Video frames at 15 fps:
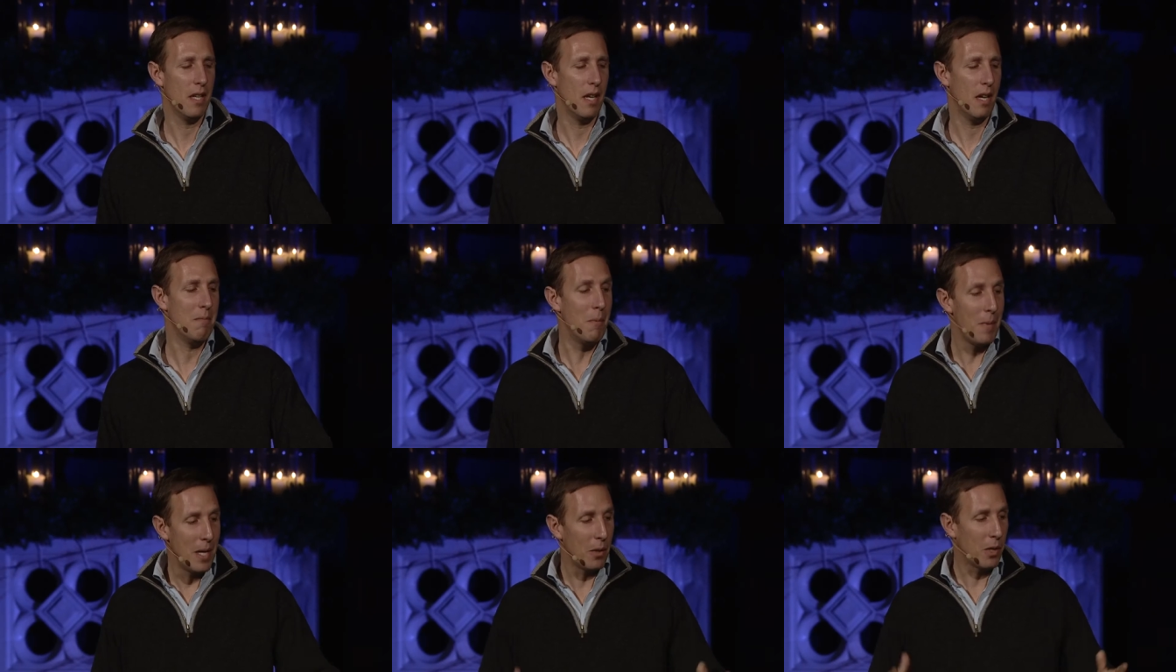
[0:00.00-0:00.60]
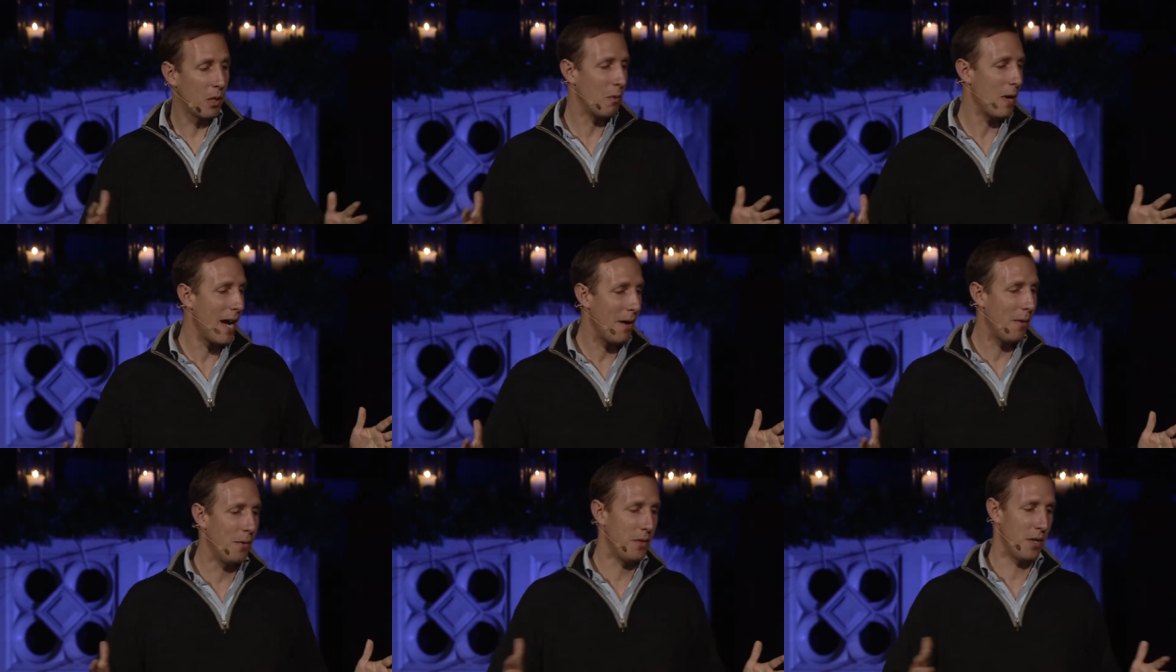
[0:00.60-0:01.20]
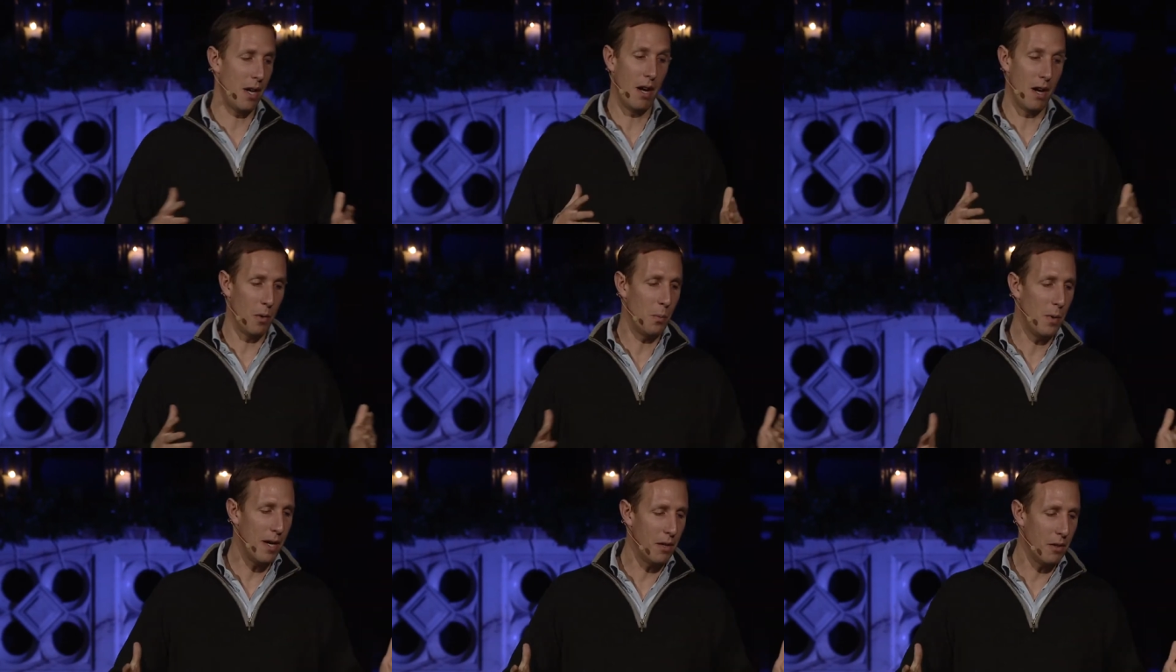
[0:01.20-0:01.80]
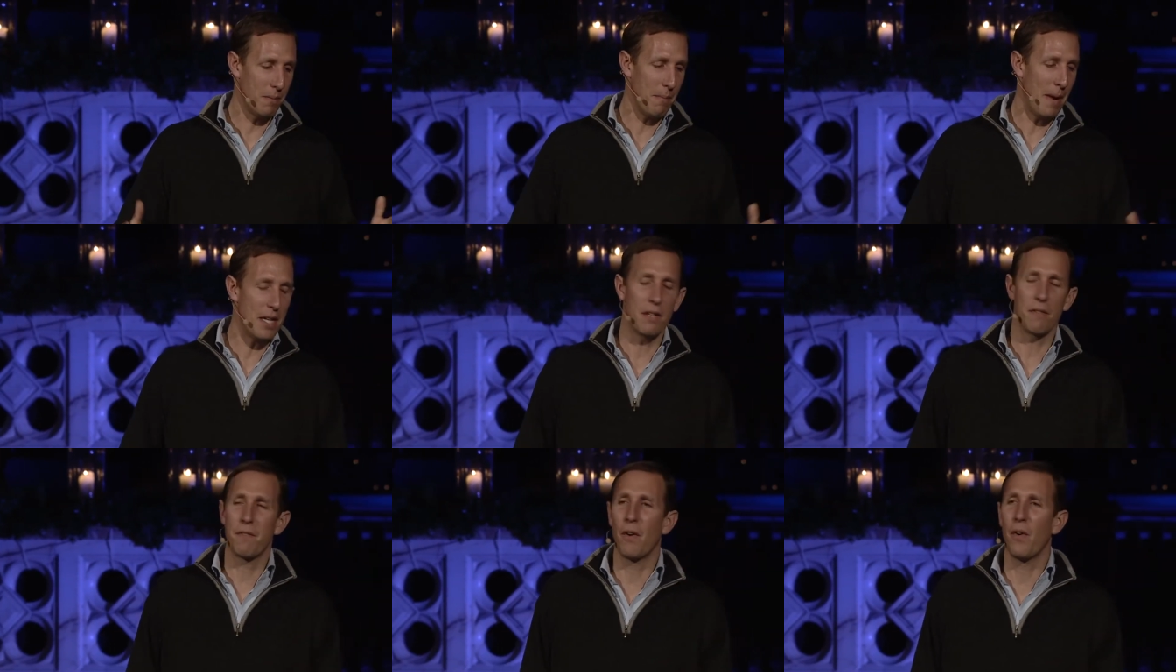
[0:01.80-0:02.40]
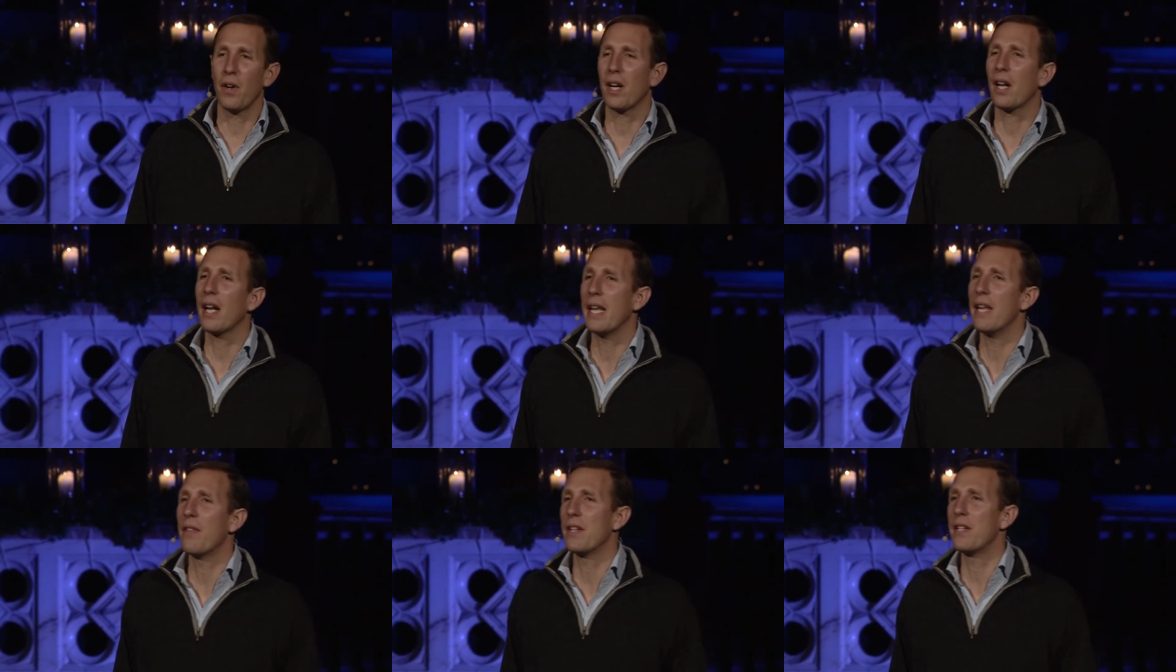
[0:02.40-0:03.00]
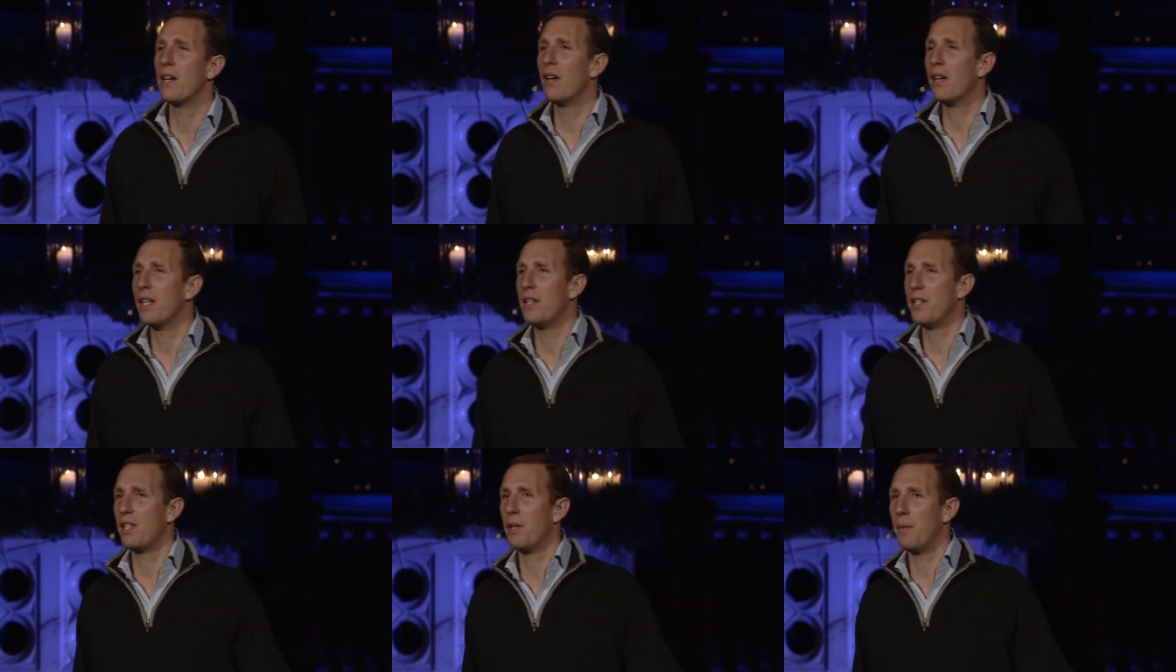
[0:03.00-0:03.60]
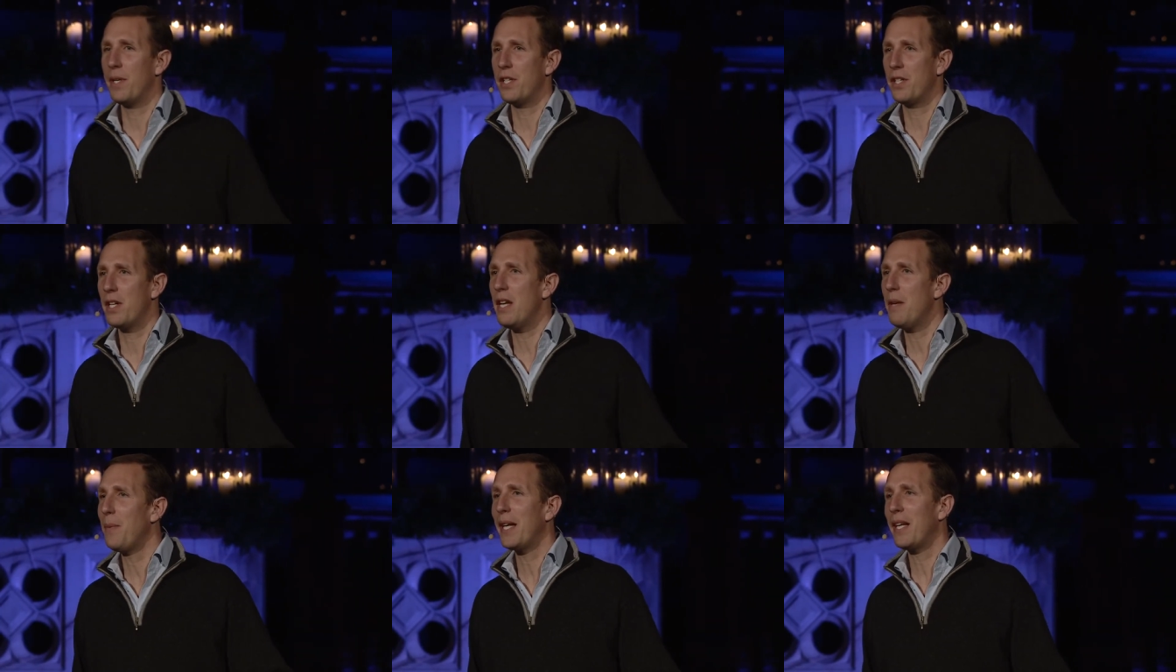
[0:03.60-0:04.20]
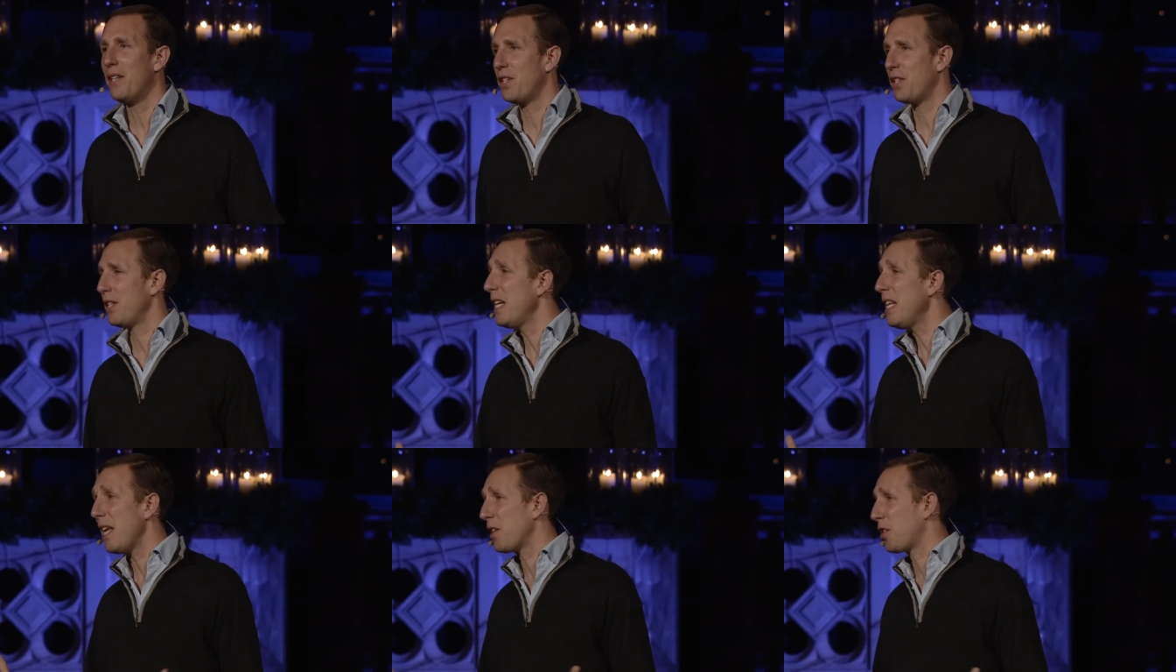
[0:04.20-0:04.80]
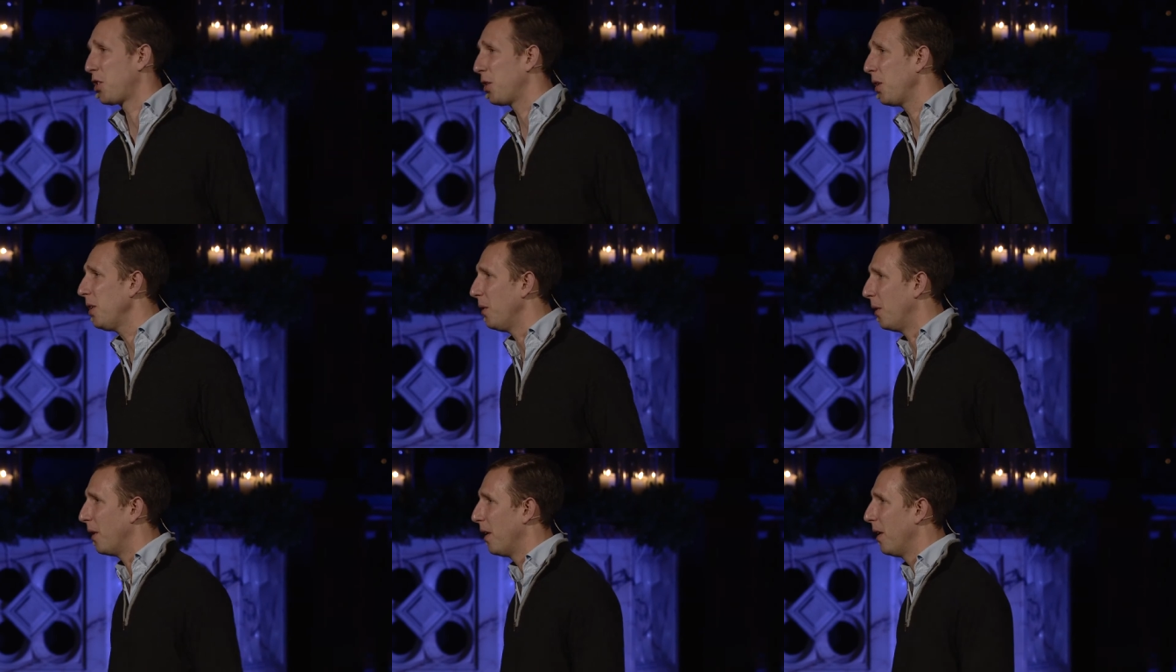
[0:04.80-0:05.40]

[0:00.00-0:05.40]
And when we look around our world metaphorically at the darkness that we see, we can see that's true.